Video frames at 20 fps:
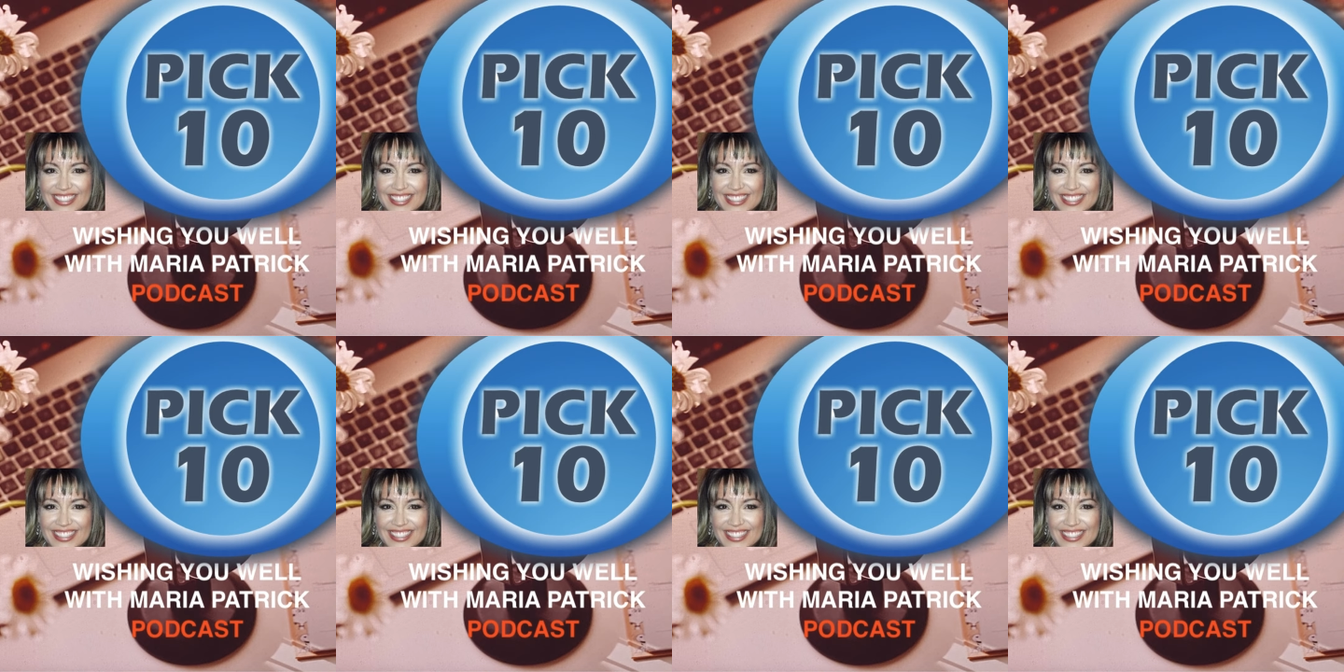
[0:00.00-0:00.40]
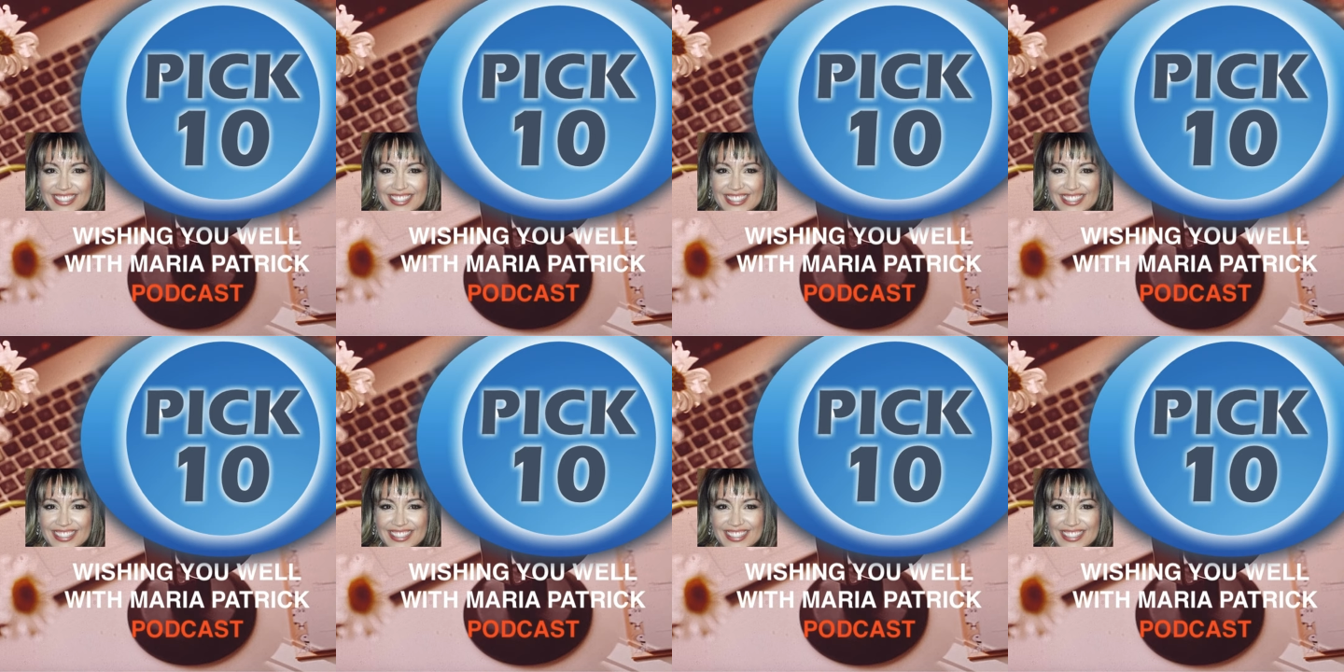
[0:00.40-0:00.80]
after
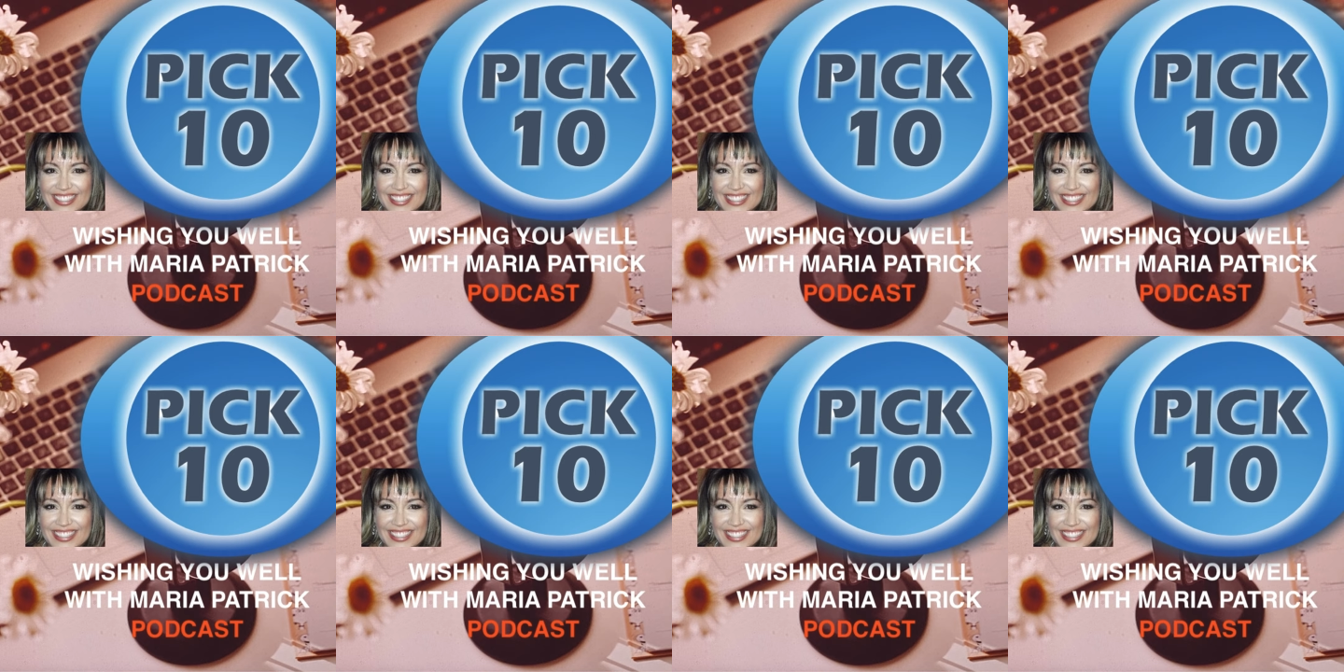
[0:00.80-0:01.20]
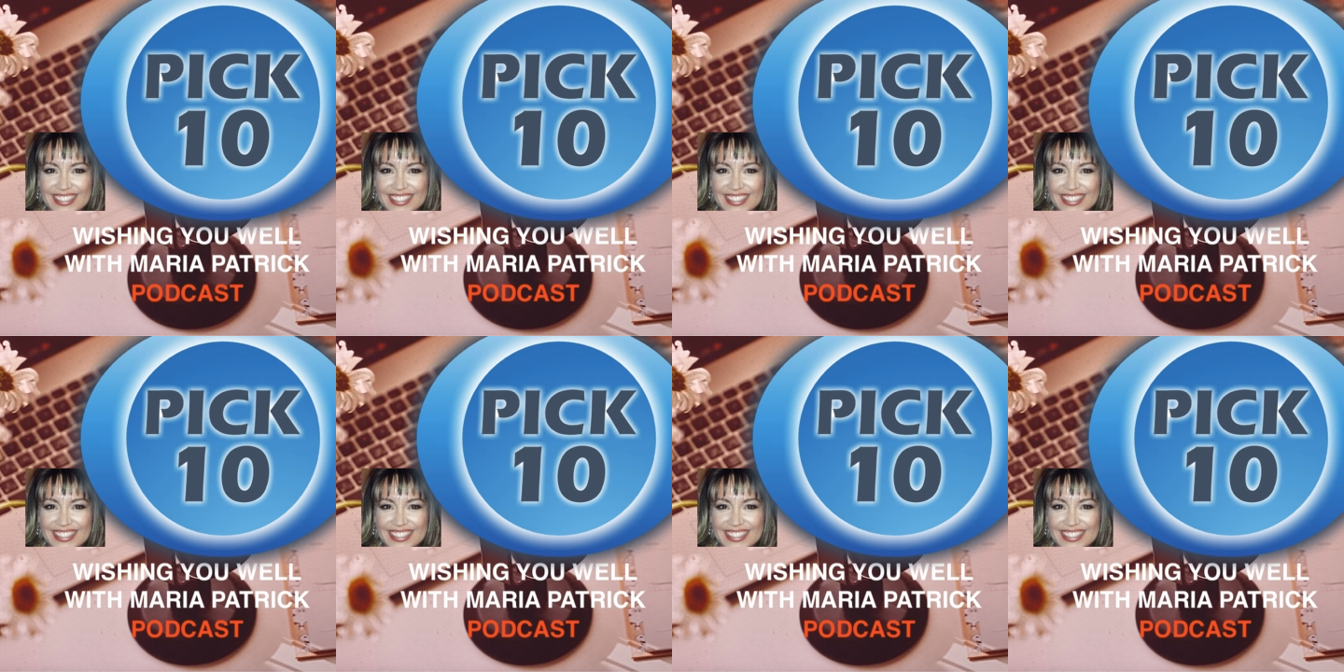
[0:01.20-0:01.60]
pulling not
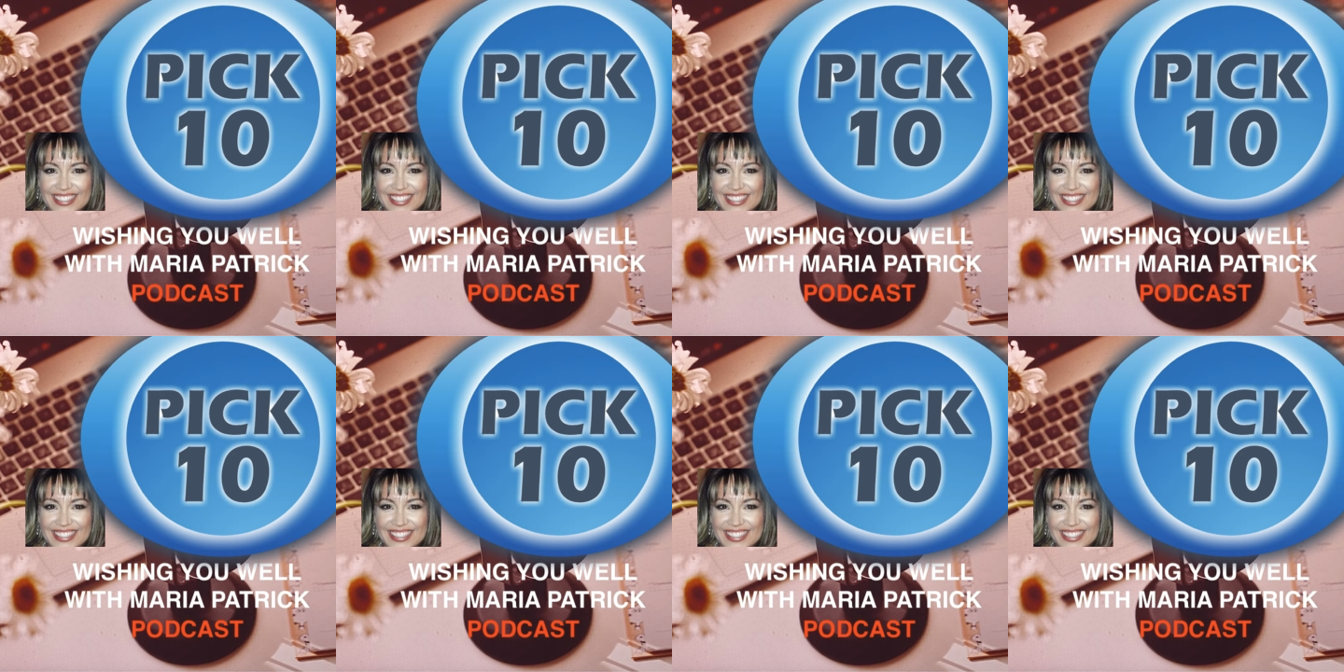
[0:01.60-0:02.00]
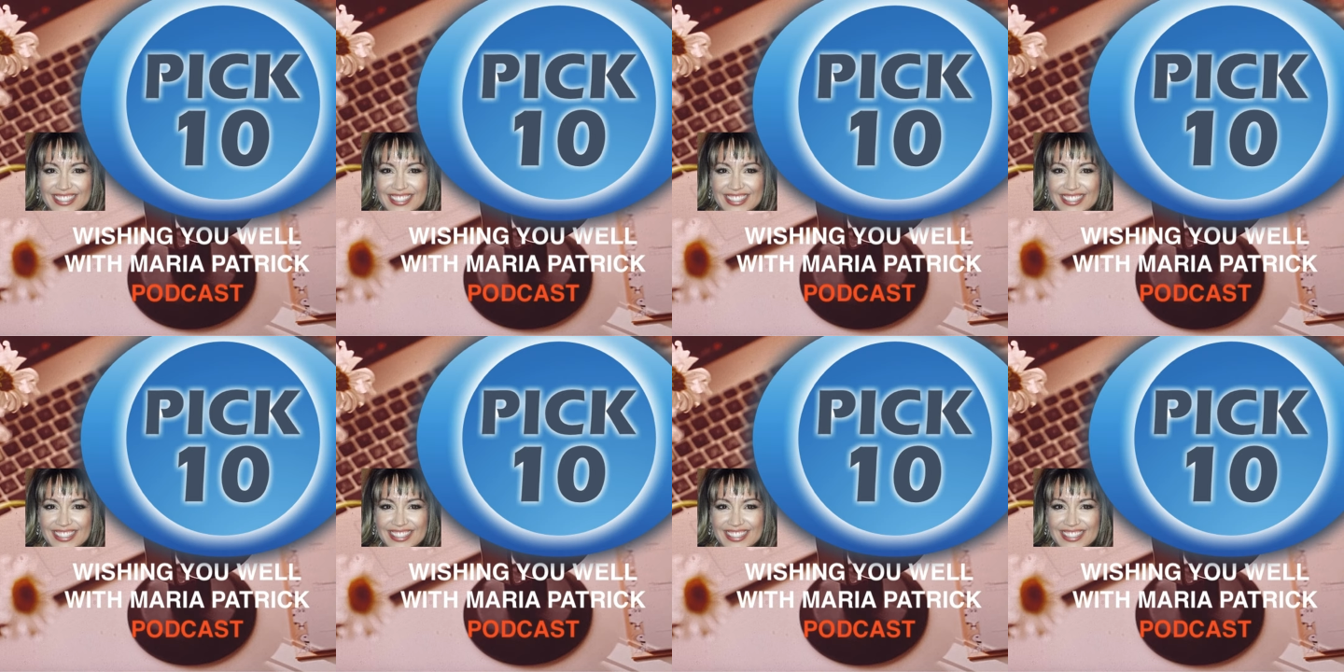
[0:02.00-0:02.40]
many more
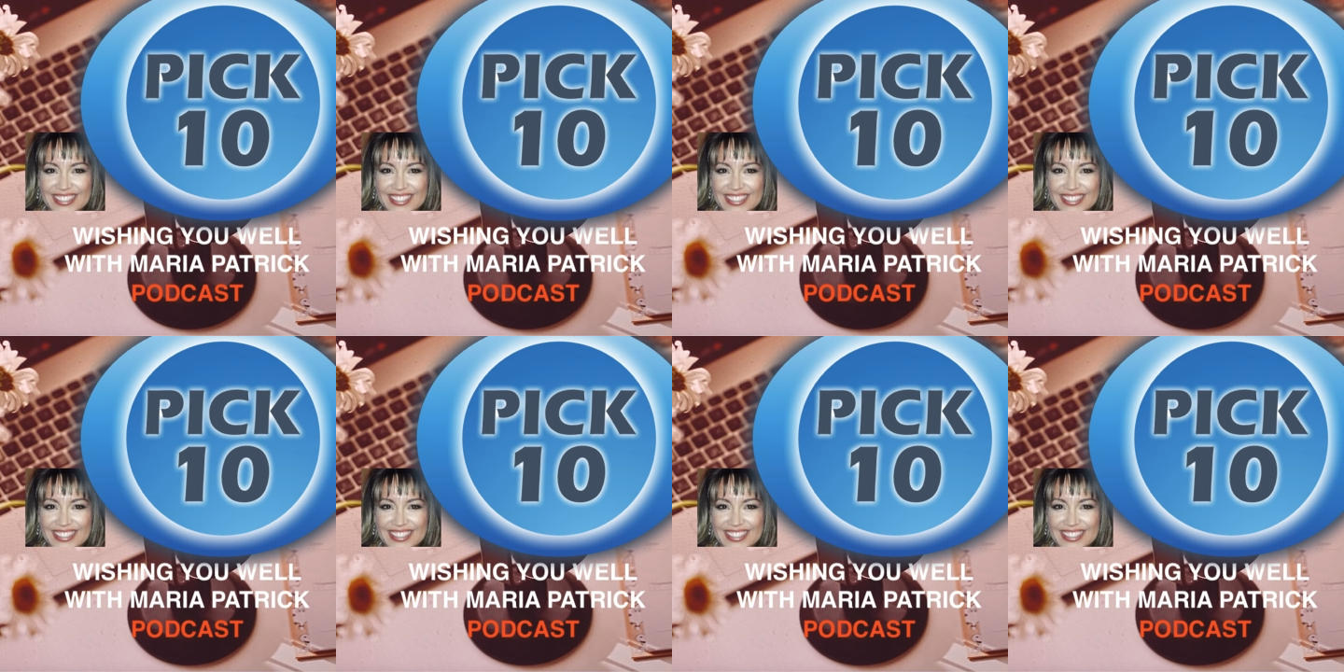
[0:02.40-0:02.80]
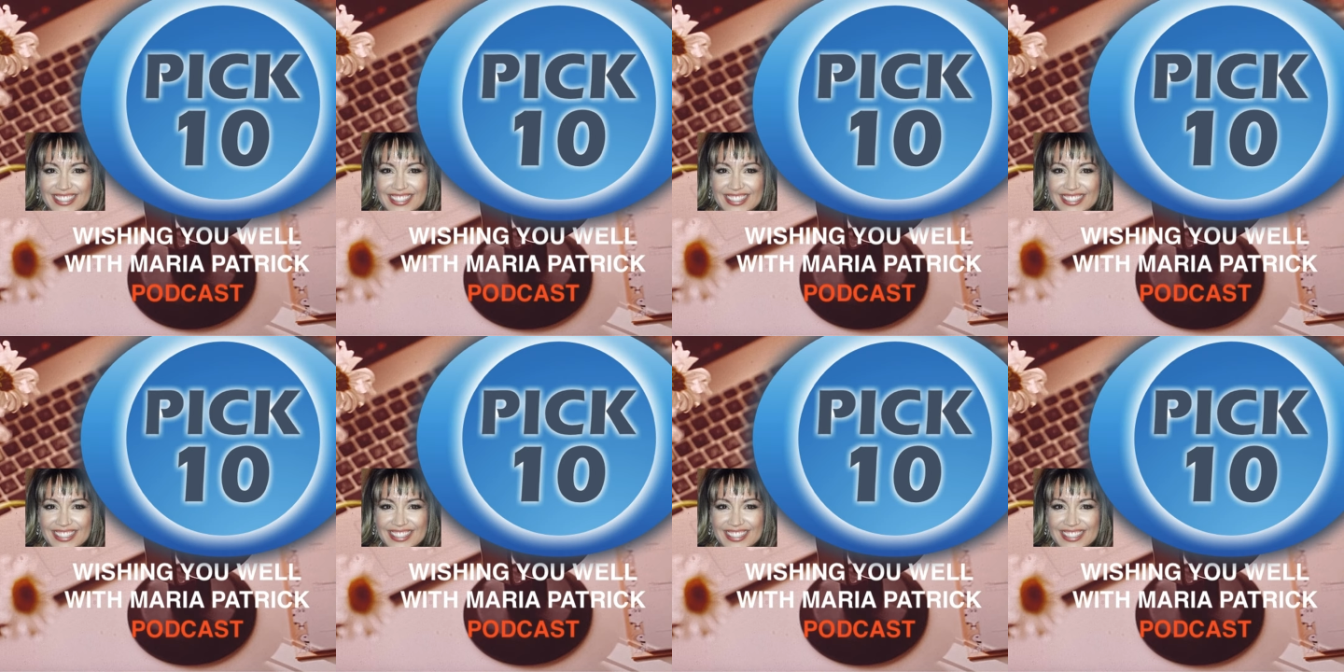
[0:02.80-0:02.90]
than 10.